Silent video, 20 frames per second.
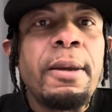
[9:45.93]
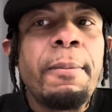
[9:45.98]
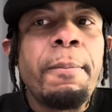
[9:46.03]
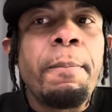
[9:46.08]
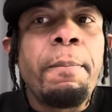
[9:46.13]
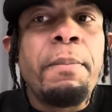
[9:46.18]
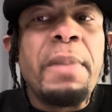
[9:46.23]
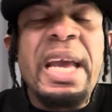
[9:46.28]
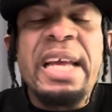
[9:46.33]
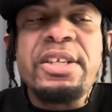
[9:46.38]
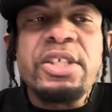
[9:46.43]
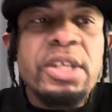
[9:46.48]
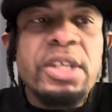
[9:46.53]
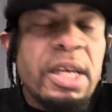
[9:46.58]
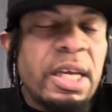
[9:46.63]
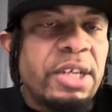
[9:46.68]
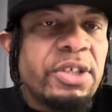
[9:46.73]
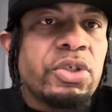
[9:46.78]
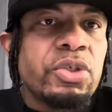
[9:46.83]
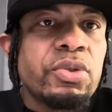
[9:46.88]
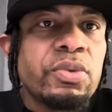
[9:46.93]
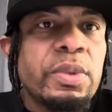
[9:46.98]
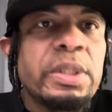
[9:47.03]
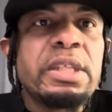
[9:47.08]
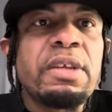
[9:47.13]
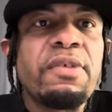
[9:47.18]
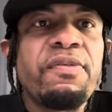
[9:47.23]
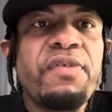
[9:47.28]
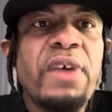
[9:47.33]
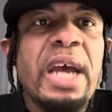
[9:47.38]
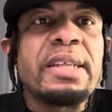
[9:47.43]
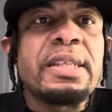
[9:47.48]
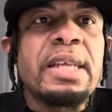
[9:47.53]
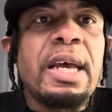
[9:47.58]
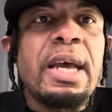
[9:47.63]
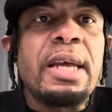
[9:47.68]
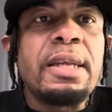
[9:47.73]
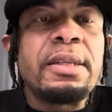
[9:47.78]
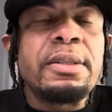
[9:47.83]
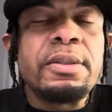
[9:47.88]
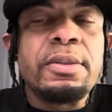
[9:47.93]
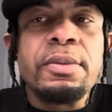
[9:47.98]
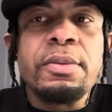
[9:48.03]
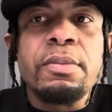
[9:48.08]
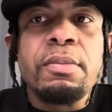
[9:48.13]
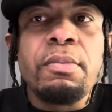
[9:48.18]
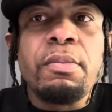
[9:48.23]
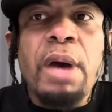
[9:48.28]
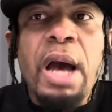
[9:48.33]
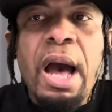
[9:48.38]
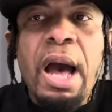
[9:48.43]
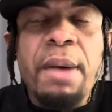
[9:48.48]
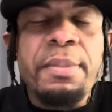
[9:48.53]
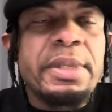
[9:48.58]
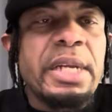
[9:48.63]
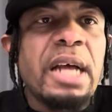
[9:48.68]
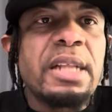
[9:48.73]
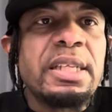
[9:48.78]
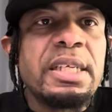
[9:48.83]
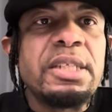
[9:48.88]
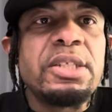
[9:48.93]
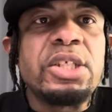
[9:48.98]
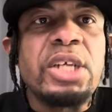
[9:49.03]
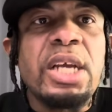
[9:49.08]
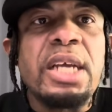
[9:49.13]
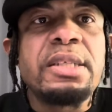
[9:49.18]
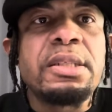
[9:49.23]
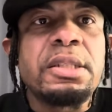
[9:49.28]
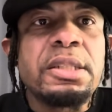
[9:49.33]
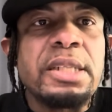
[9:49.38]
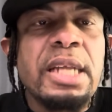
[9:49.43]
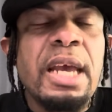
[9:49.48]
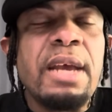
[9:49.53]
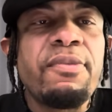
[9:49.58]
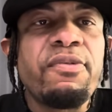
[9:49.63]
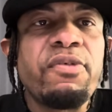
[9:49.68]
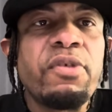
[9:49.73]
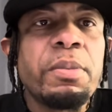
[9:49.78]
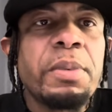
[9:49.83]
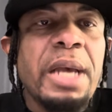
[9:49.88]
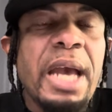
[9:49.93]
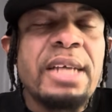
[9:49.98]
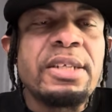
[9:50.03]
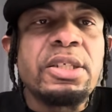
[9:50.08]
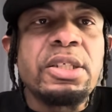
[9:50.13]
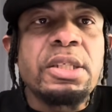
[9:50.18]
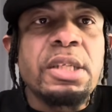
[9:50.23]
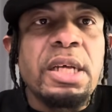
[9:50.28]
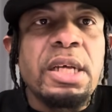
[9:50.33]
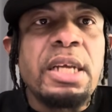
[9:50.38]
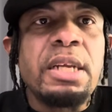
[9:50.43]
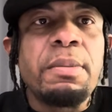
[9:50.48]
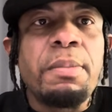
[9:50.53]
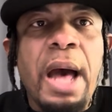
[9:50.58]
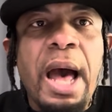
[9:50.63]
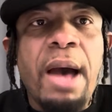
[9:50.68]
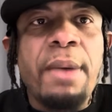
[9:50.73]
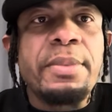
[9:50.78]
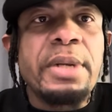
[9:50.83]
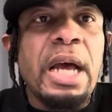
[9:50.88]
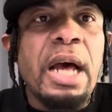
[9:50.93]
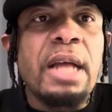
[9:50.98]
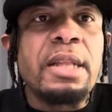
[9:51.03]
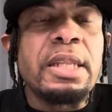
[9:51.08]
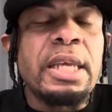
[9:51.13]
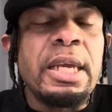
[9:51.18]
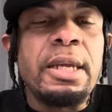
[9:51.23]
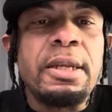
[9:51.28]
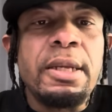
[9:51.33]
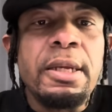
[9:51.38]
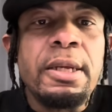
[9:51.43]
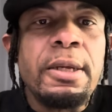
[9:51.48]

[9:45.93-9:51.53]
major issues with the fact that Muhammad Ali changed his name from Cassius Clay to Muhammad Ali.